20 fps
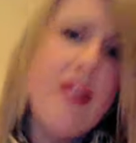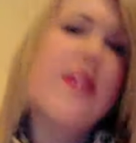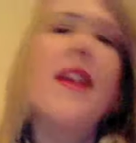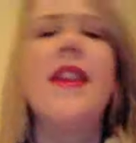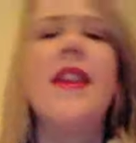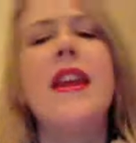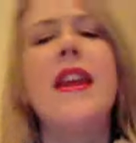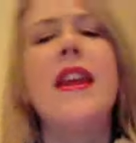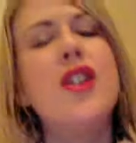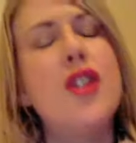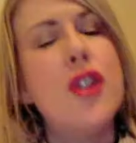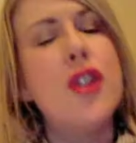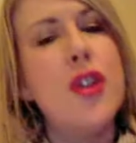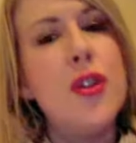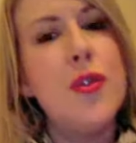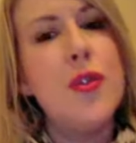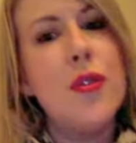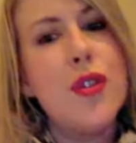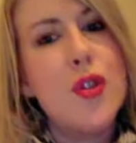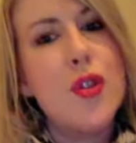they then
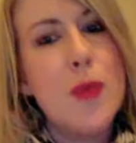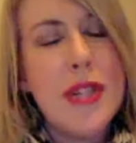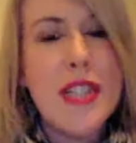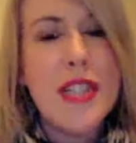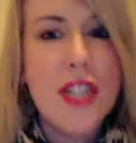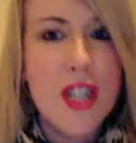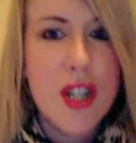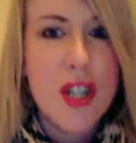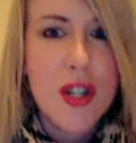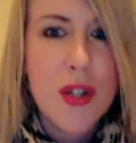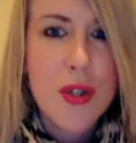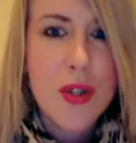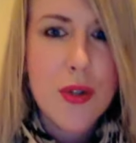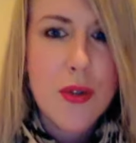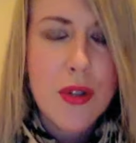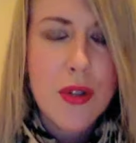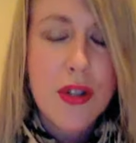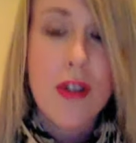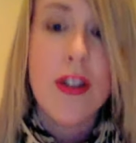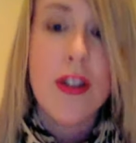do 20 to
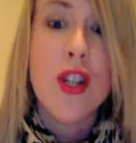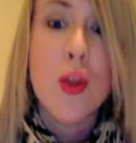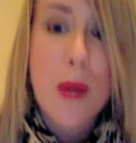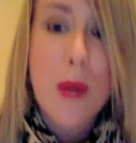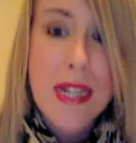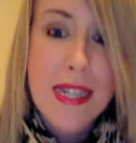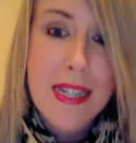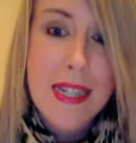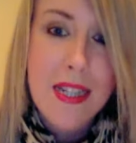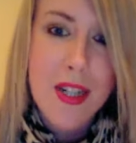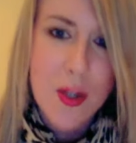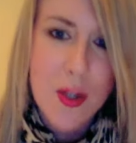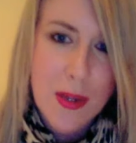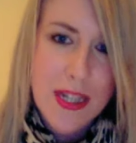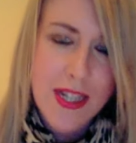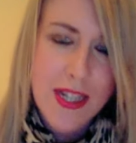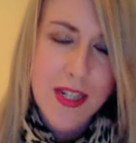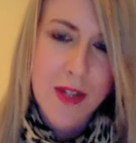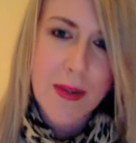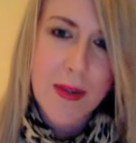
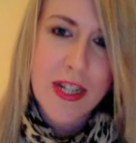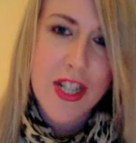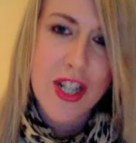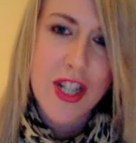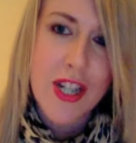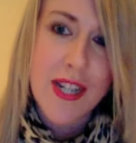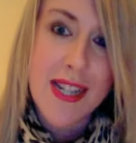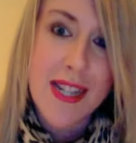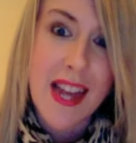22 inches,